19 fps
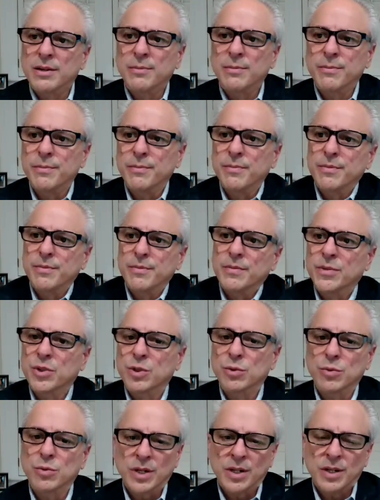
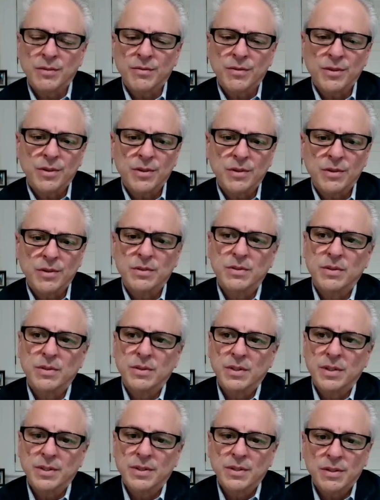to recover.
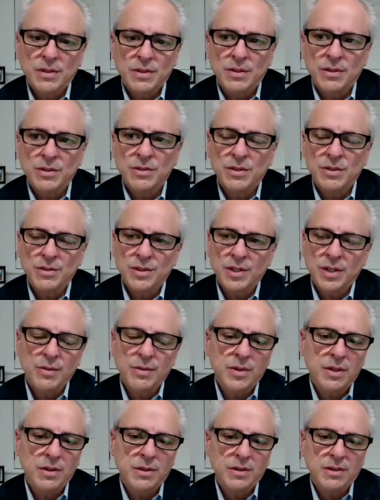those are some
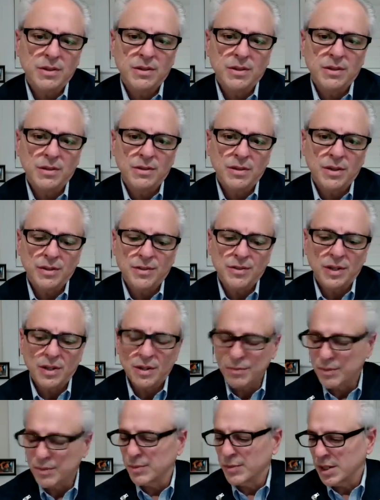of the thoughts that
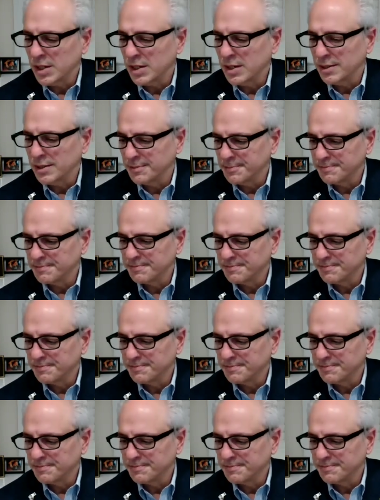come to mind.